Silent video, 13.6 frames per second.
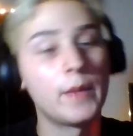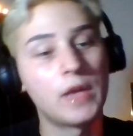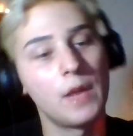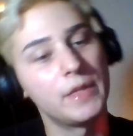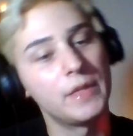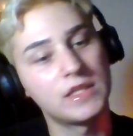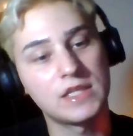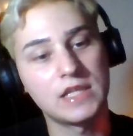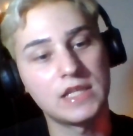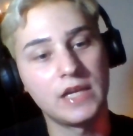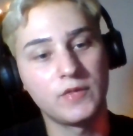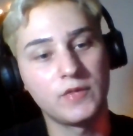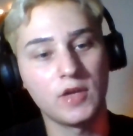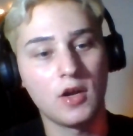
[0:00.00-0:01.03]
coming to save
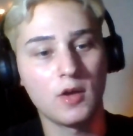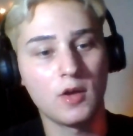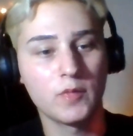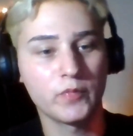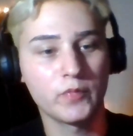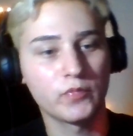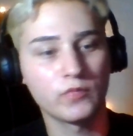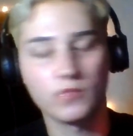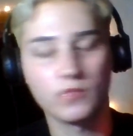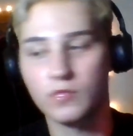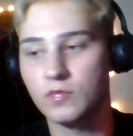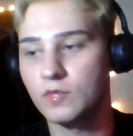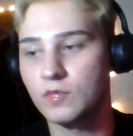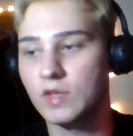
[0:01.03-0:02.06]
y'all.
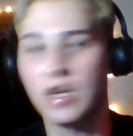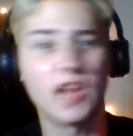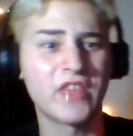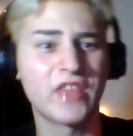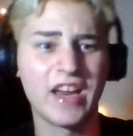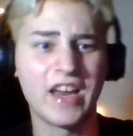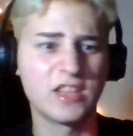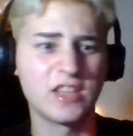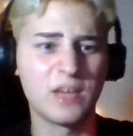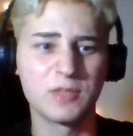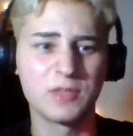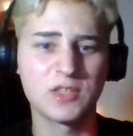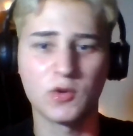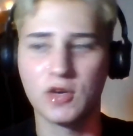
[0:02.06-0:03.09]
Cut that out. That was
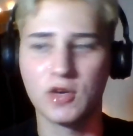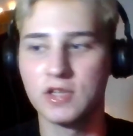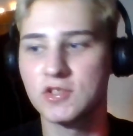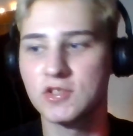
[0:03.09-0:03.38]
so cringe.